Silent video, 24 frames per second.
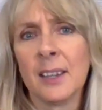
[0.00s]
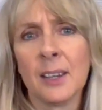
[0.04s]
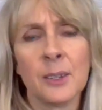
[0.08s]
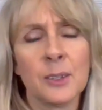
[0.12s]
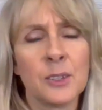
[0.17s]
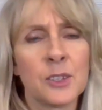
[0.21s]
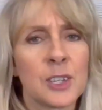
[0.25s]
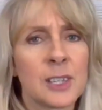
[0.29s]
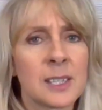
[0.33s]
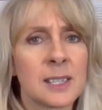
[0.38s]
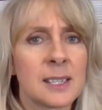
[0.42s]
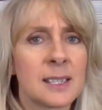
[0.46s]

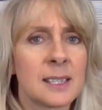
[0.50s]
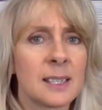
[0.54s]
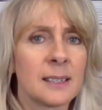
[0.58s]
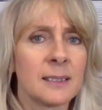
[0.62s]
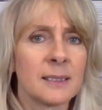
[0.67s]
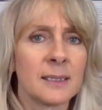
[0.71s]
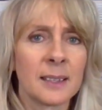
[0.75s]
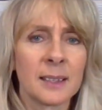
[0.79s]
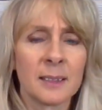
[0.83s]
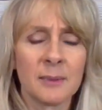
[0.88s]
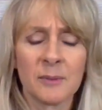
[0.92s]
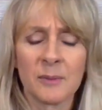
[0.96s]
just
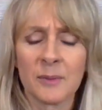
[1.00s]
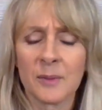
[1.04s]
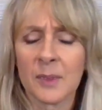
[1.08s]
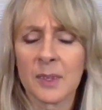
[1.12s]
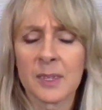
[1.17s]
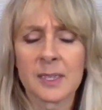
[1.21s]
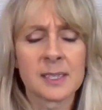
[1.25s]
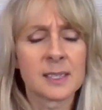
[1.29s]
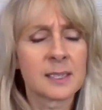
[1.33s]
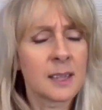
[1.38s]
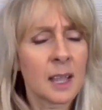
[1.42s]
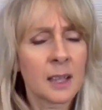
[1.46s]

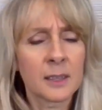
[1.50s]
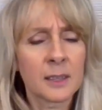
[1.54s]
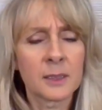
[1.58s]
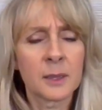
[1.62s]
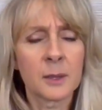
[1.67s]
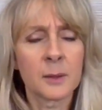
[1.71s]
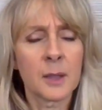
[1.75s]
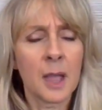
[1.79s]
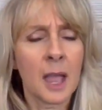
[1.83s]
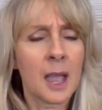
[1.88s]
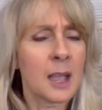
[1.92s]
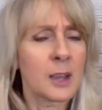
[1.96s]
stuck
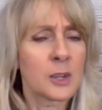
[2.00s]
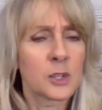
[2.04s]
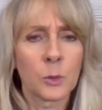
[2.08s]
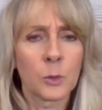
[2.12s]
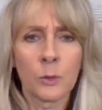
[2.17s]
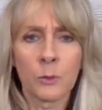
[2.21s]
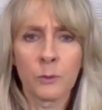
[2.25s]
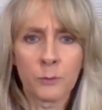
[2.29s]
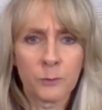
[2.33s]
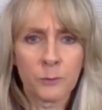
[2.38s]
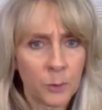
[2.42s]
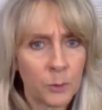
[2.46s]
the actual
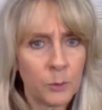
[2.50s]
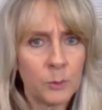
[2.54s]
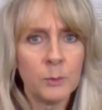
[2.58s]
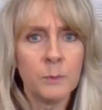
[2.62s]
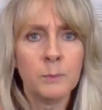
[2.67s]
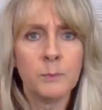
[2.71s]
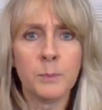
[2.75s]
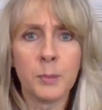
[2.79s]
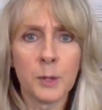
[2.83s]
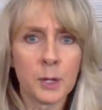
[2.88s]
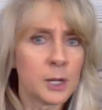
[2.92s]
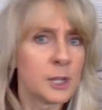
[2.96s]
full
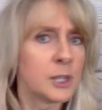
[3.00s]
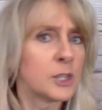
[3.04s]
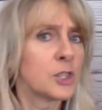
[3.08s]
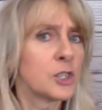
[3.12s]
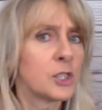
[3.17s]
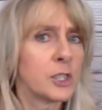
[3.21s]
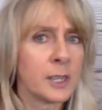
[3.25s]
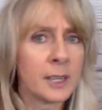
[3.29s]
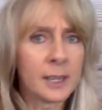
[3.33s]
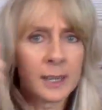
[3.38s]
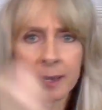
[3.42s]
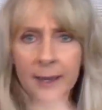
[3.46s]
bush
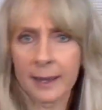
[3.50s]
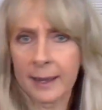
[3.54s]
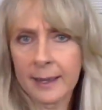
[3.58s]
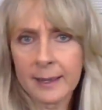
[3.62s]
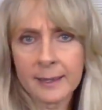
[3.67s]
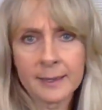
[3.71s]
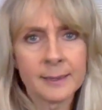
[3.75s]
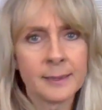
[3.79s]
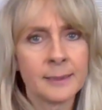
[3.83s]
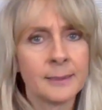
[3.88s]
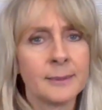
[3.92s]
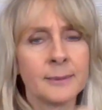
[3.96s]

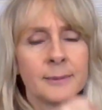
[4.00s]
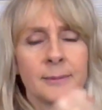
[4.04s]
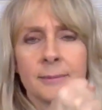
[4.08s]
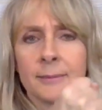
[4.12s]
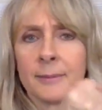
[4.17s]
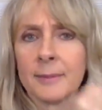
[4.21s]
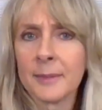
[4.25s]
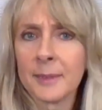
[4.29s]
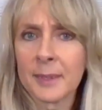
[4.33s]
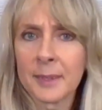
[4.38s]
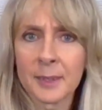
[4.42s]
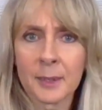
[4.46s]
in
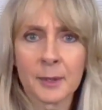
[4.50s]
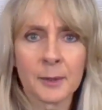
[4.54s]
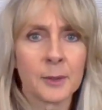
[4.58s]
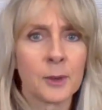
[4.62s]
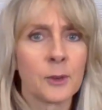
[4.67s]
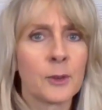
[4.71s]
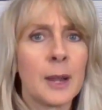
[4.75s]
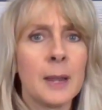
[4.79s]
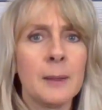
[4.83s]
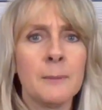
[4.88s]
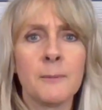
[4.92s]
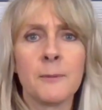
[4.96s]
the
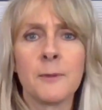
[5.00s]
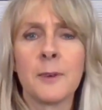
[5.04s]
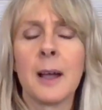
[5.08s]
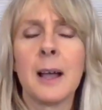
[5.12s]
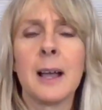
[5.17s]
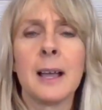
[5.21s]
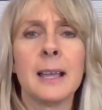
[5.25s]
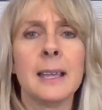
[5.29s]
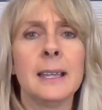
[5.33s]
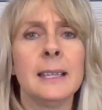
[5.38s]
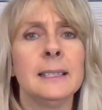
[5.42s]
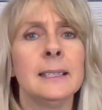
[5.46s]

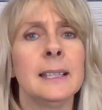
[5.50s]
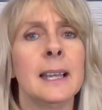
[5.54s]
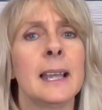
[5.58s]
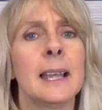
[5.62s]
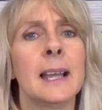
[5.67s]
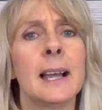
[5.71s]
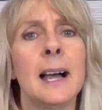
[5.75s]
grapevine.